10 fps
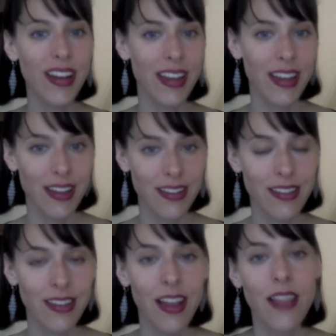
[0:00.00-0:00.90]

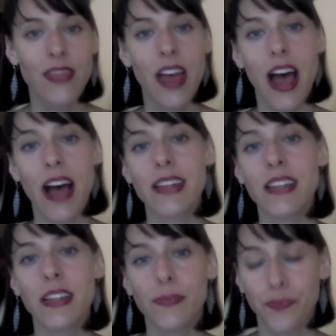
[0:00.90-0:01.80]
is that
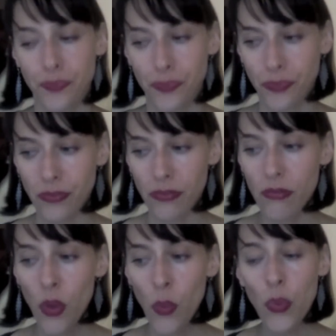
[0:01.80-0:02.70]

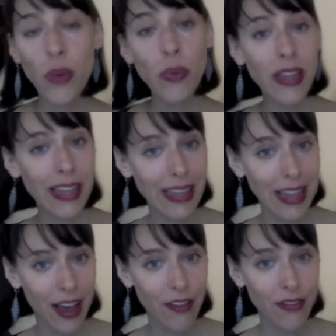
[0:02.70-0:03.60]
we really
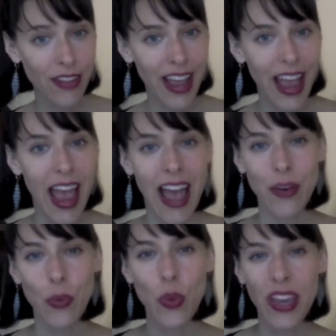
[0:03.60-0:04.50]
love,
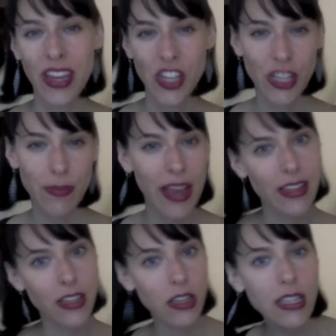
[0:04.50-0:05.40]
and we can just make
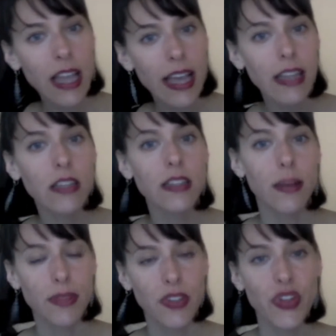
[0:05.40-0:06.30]
slight little
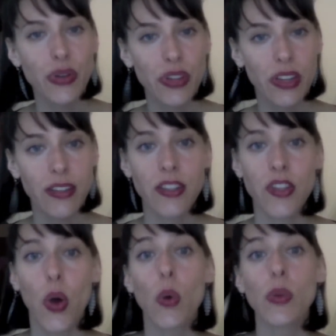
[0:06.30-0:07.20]
substitutions.
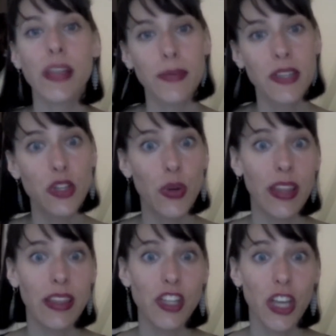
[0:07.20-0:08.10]
So substituting
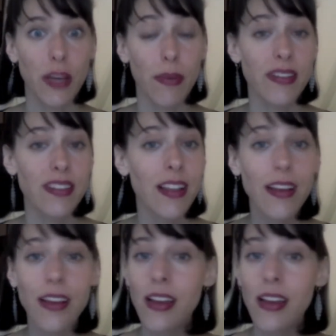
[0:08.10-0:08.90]
the chicken marsala,